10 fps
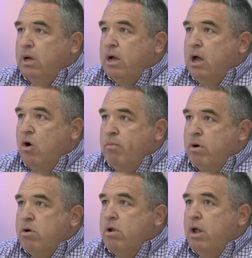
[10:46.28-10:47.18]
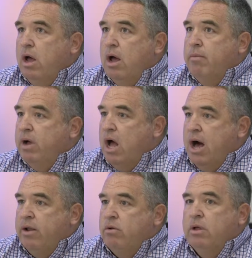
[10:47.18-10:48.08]
Comer,
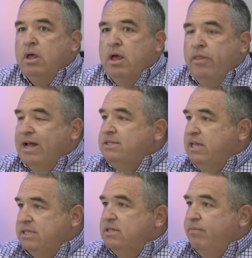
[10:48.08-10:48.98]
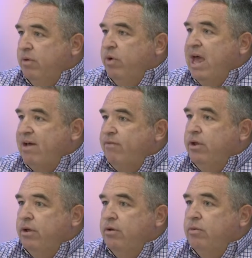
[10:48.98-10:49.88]
McConnell. That's something we have to
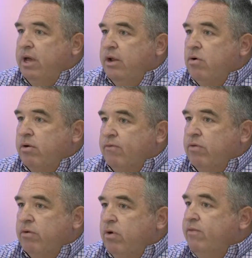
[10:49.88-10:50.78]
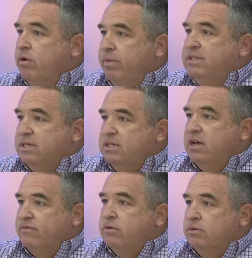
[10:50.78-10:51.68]
do in order for the river to be
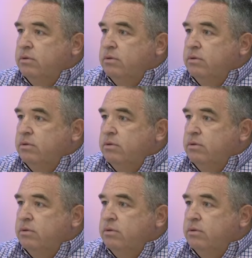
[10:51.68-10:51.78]
successful.